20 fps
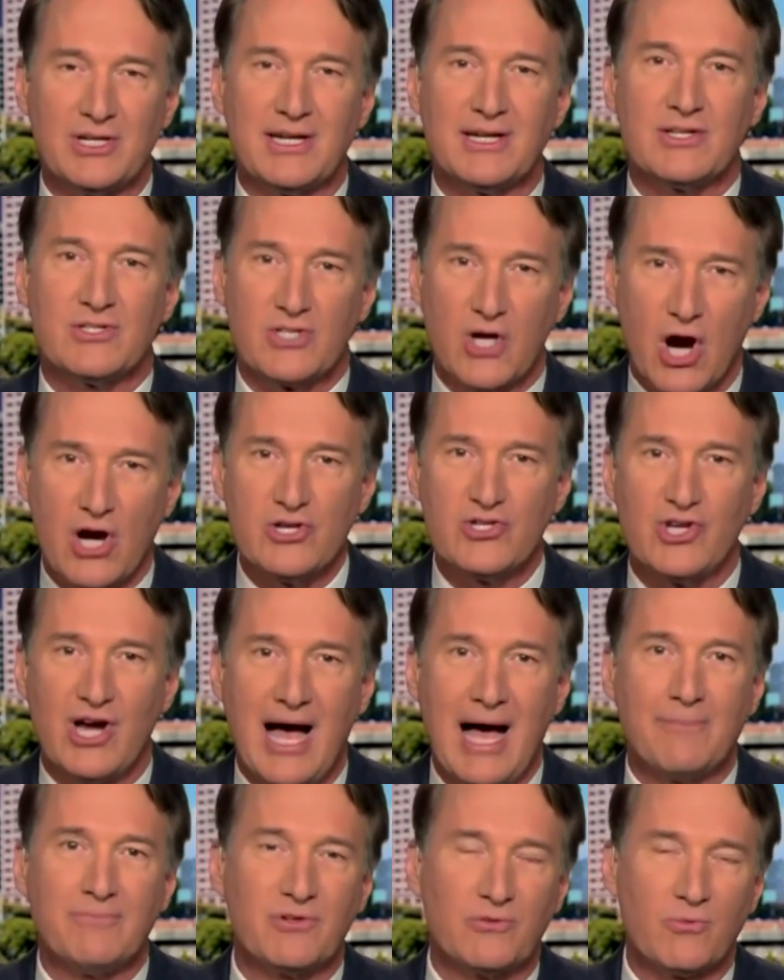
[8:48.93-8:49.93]
It is our
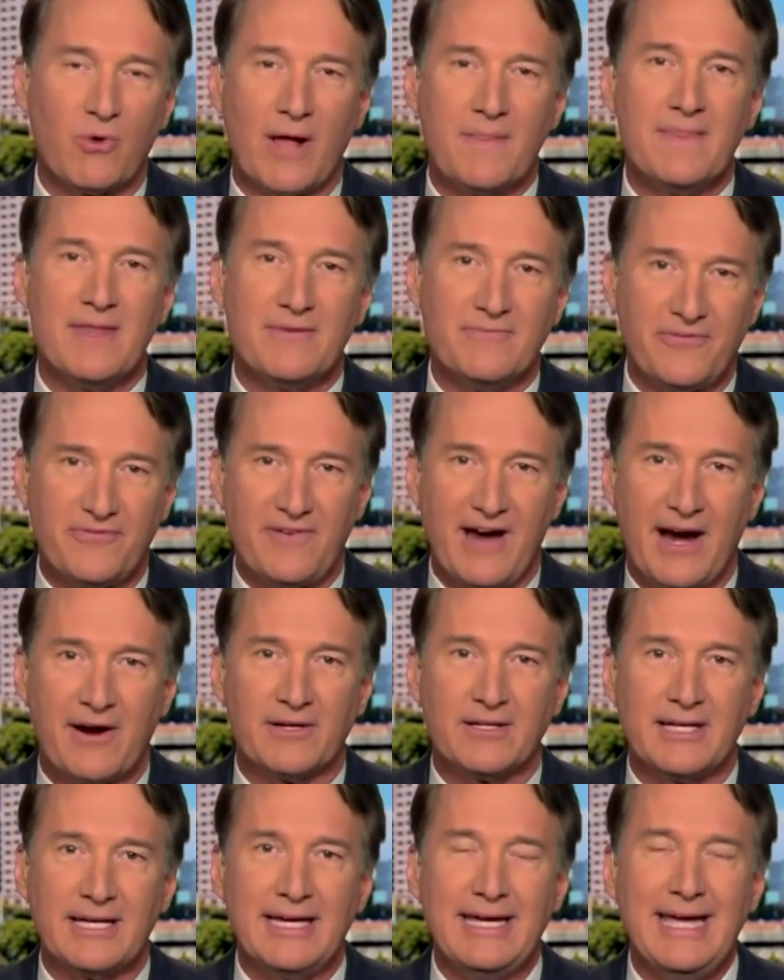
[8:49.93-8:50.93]
job to run them
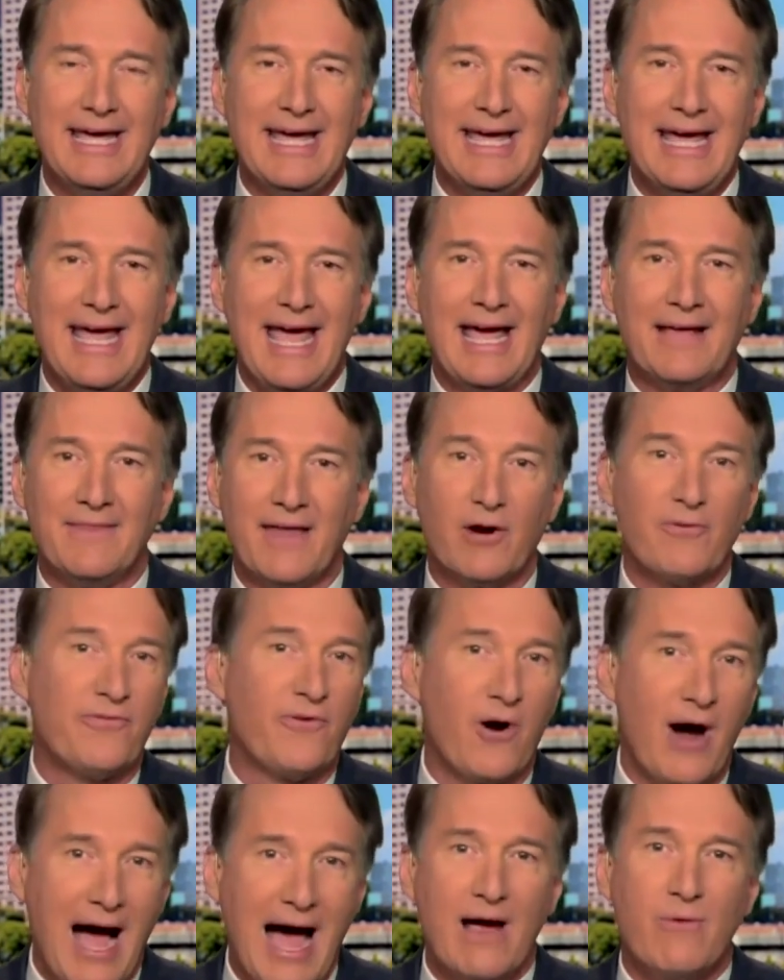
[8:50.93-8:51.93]
fairly, and
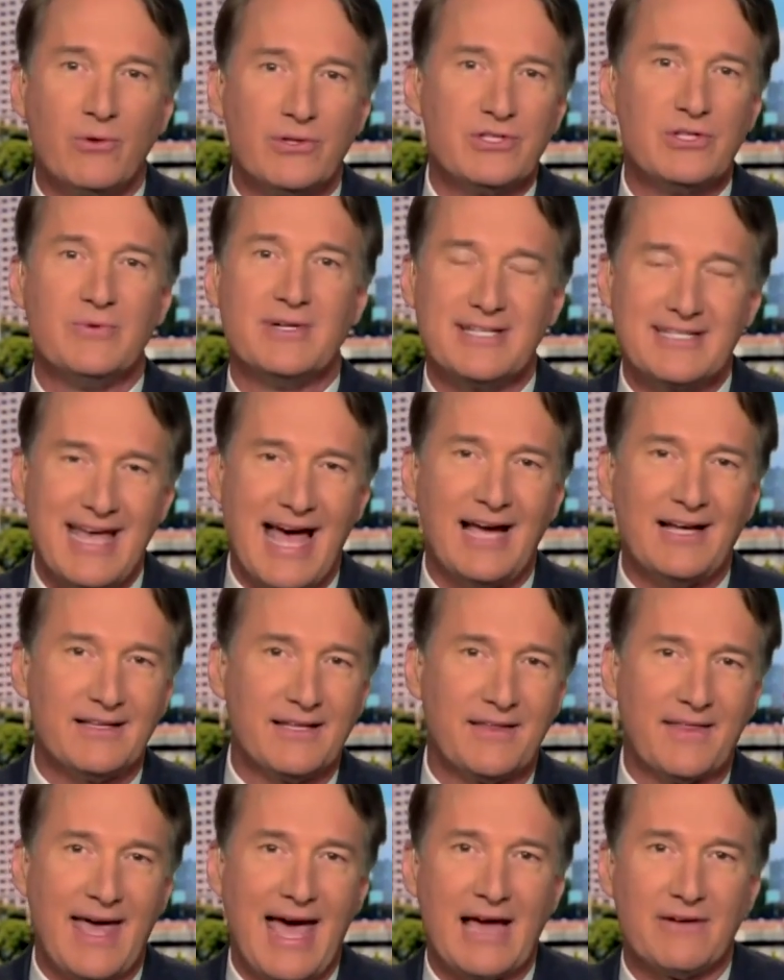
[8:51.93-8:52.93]
therefore I will do
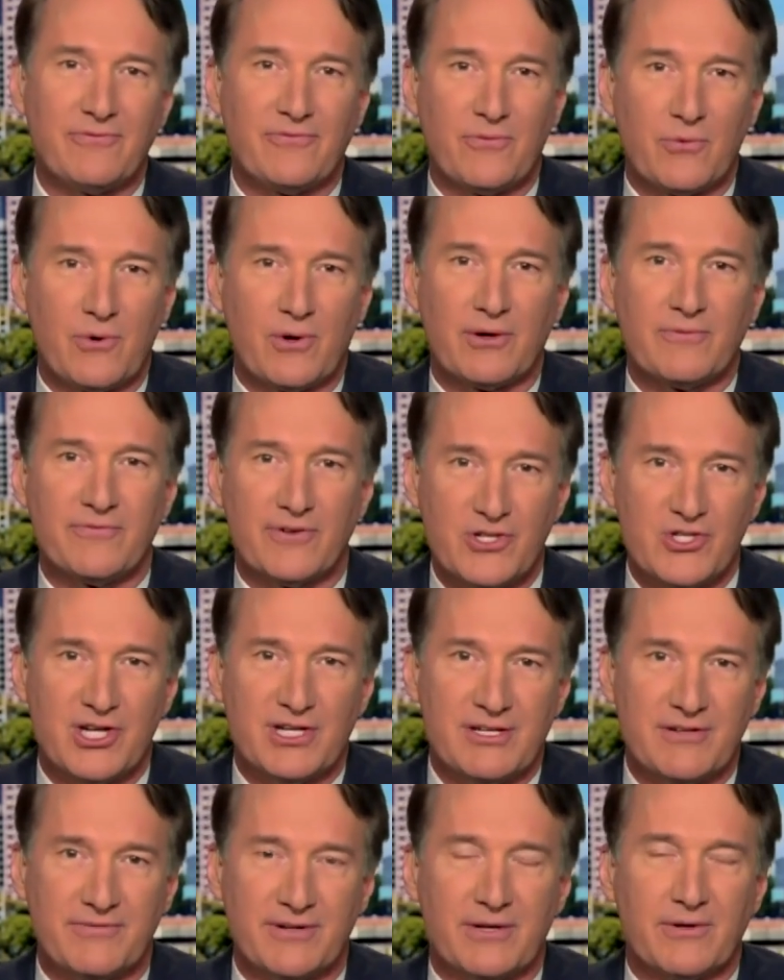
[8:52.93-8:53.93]
exactly that for
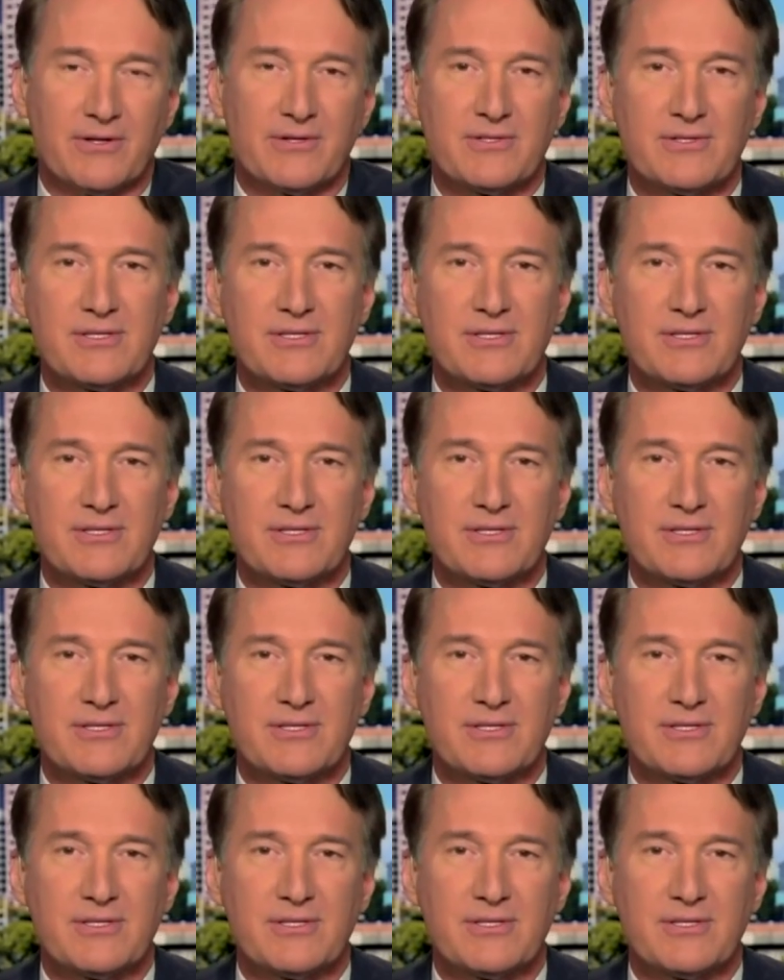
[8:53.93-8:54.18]
Virginia voters.